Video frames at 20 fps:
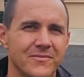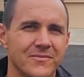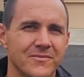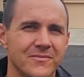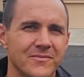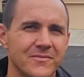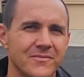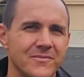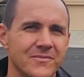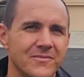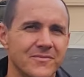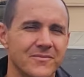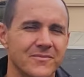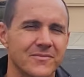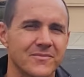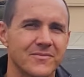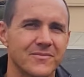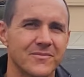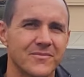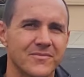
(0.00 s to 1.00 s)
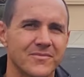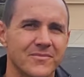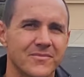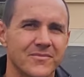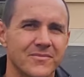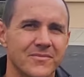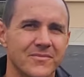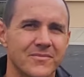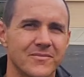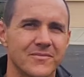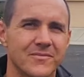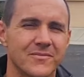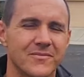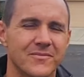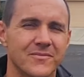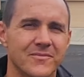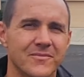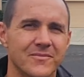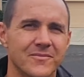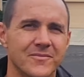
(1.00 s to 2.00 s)

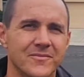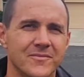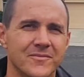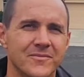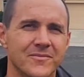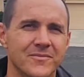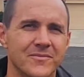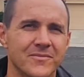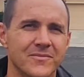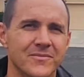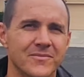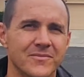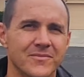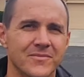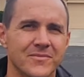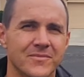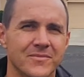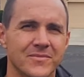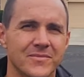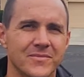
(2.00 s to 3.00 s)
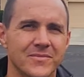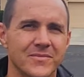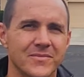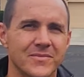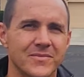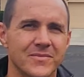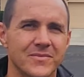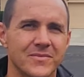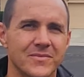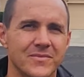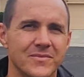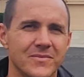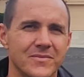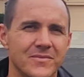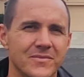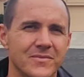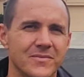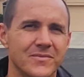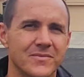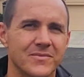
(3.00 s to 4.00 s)

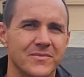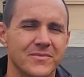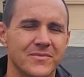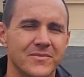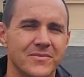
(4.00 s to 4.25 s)
[no speech]